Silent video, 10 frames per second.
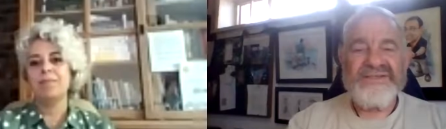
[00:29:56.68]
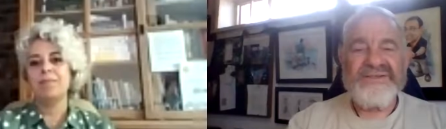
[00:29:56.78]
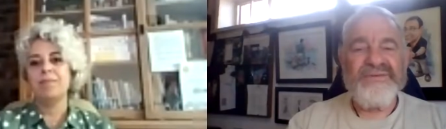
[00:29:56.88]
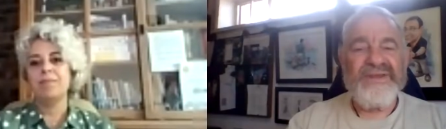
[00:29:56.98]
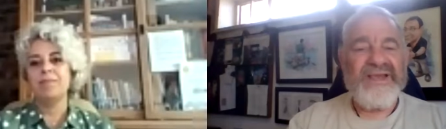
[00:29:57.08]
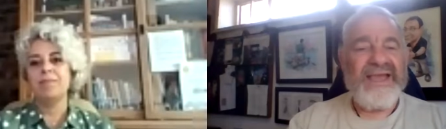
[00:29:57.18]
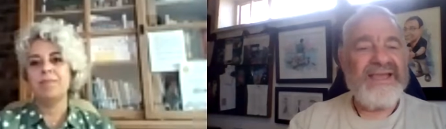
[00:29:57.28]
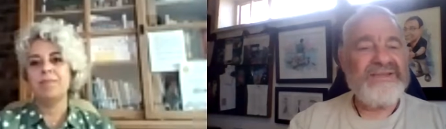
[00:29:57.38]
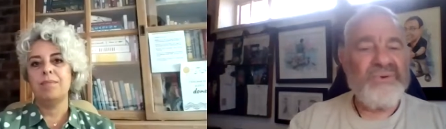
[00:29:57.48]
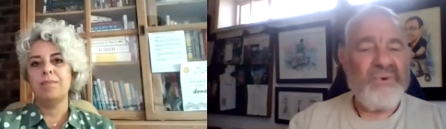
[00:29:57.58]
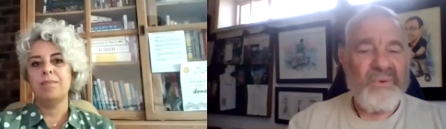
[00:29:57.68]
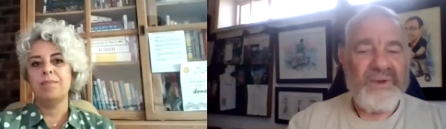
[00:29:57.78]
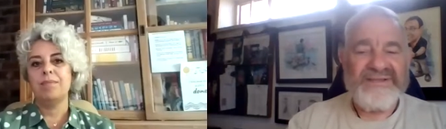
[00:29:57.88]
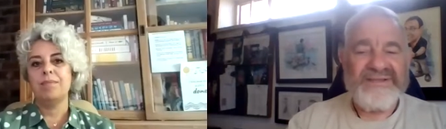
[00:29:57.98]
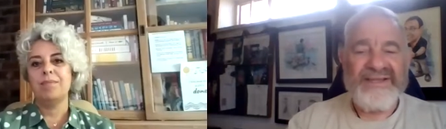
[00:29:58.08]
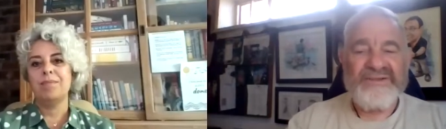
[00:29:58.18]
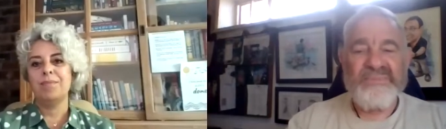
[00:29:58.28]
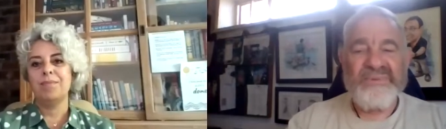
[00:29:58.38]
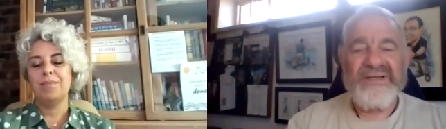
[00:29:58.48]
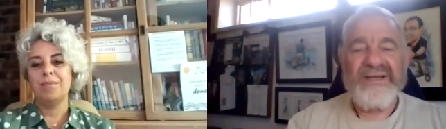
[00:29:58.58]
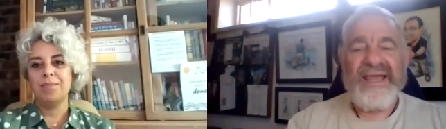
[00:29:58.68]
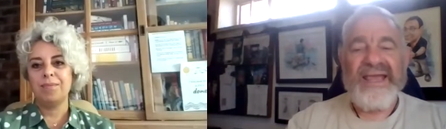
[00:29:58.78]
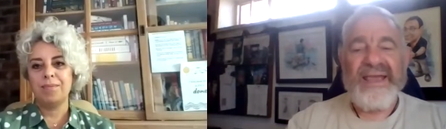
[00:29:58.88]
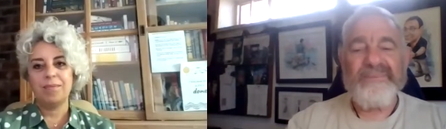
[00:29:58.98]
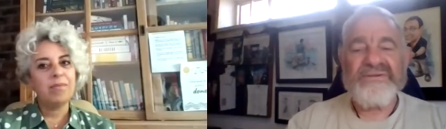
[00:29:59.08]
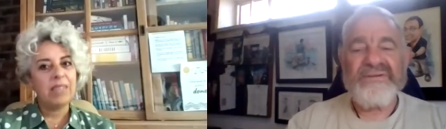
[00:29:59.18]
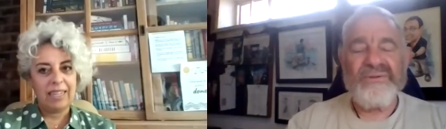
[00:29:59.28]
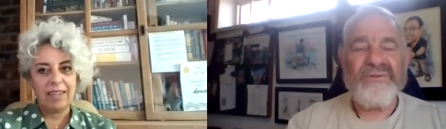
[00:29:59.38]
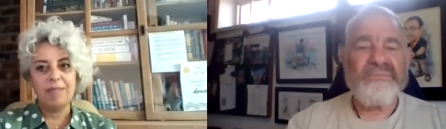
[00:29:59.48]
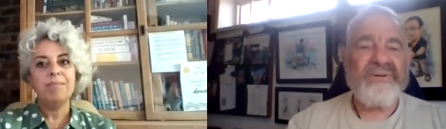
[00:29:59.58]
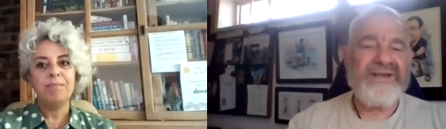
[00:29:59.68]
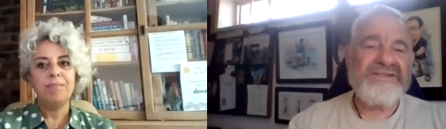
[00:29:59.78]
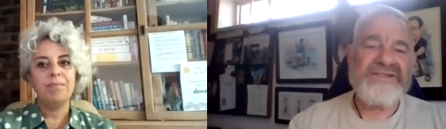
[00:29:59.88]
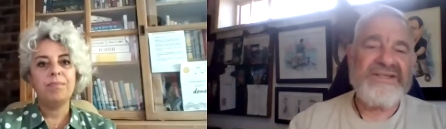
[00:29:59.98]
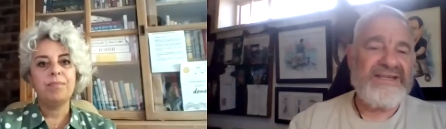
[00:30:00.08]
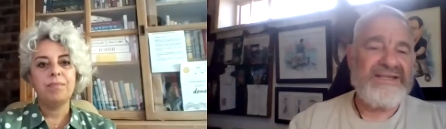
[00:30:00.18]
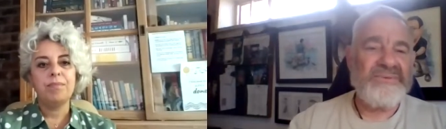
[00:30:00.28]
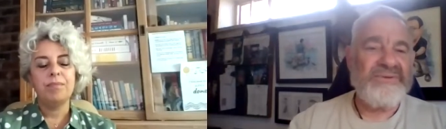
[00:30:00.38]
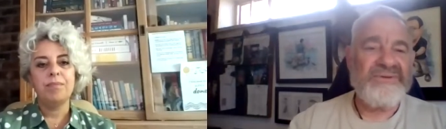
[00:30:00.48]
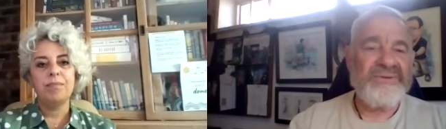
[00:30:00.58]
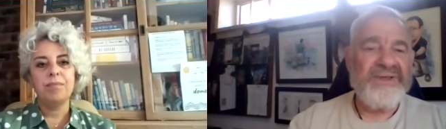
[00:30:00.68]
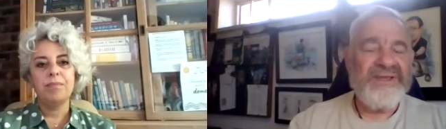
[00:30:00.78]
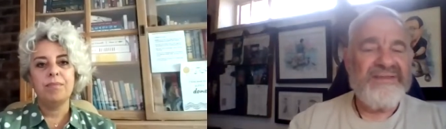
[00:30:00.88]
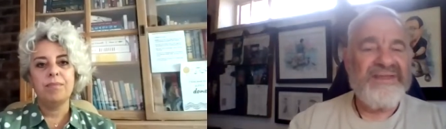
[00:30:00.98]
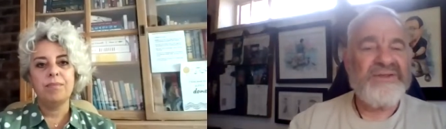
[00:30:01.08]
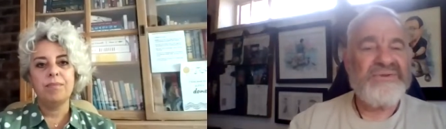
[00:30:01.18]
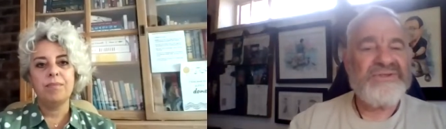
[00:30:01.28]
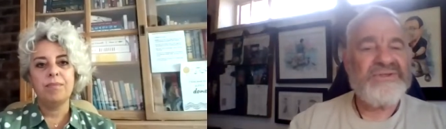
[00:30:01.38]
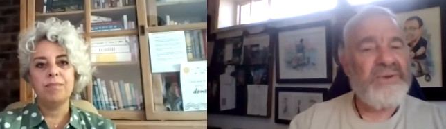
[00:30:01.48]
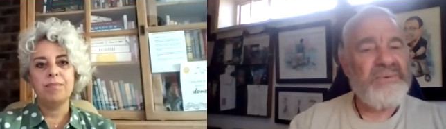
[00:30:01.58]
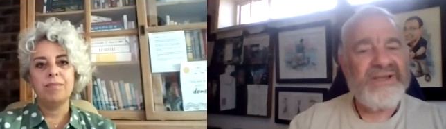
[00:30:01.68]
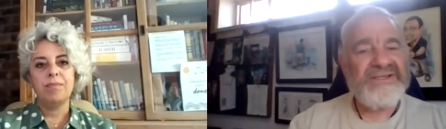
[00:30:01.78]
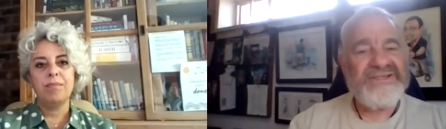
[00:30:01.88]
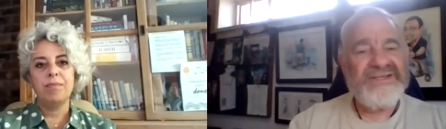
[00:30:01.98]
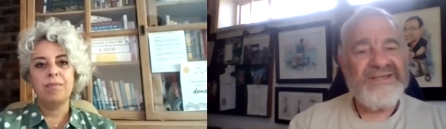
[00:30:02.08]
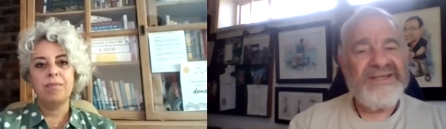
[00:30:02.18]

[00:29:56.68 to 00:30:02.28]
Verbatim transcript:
Speaker 1: Sophia, as always, it's been an absolute yeah. pleasure chatting with you. Thank you so much.